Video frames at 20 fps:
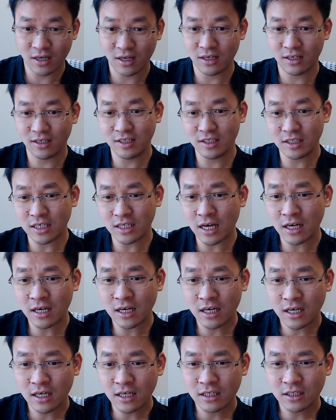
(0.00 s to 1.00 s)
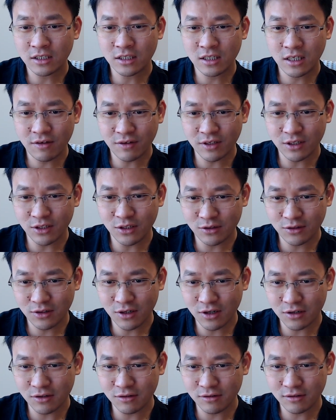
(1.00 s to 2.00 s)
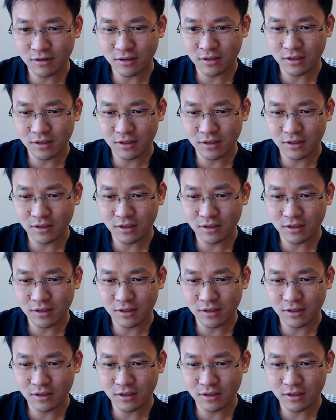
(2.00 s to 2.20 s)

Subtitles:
And he said, Steven, do you know,